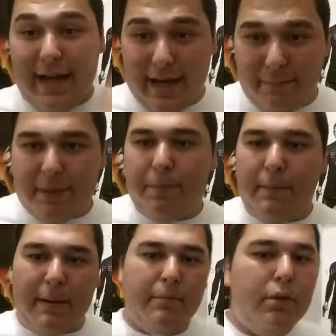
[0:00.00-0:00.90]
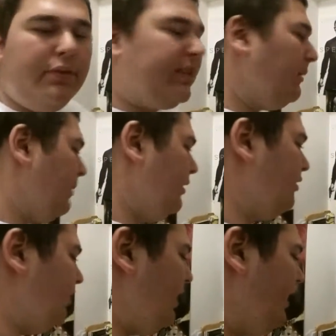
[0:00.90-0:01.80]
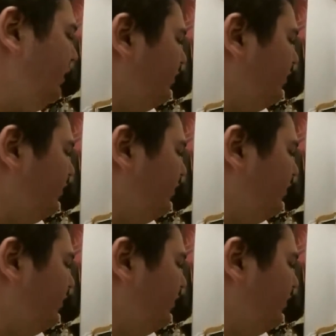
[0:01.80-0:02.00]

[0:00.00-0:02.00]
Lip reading: and I'm going to put my movies up here so that